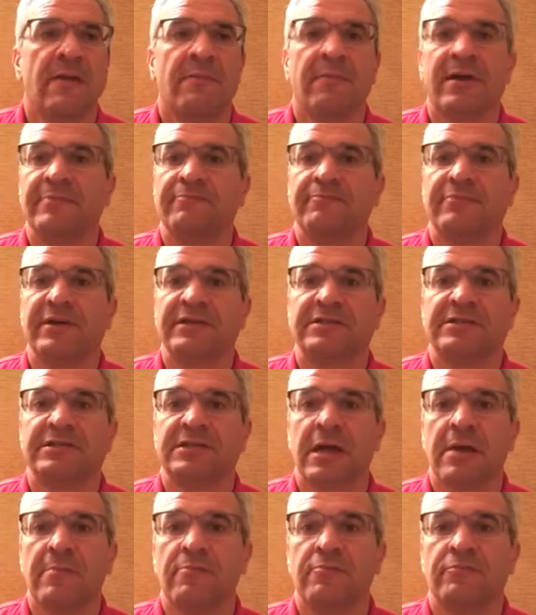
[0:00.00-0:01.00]
My
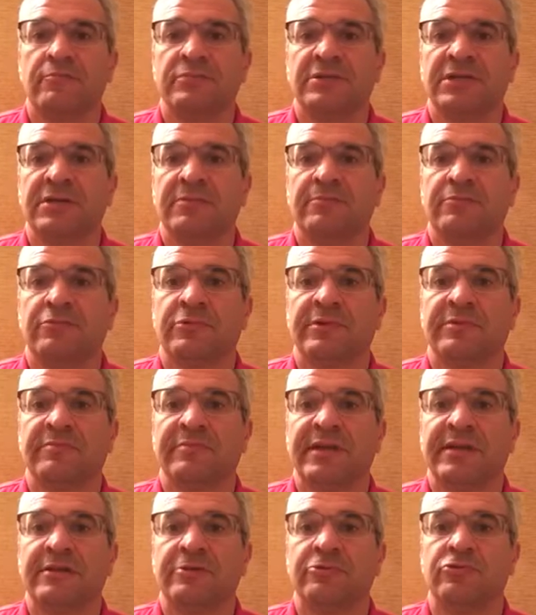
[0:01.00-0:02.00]
best tip would
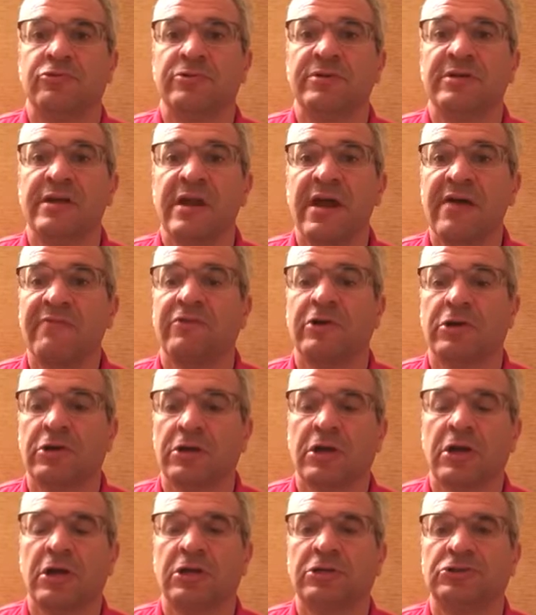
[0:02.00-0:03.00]
be to
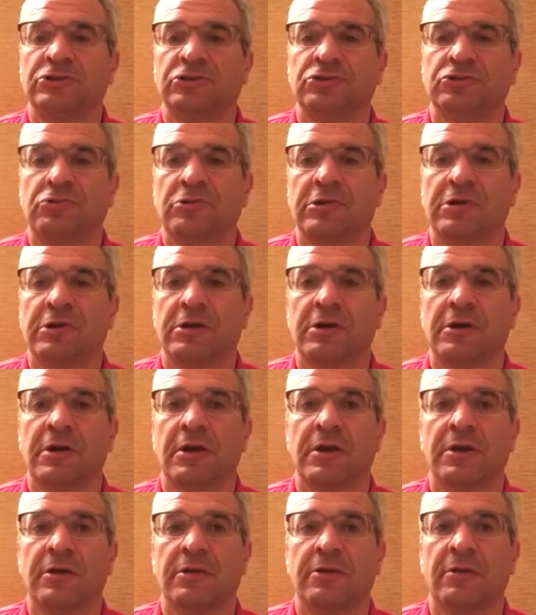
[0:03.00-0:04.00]
never cut short
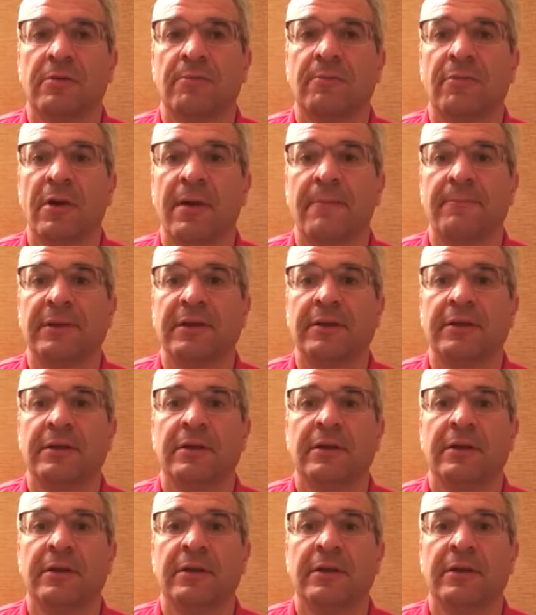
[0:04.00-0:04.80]
your prep.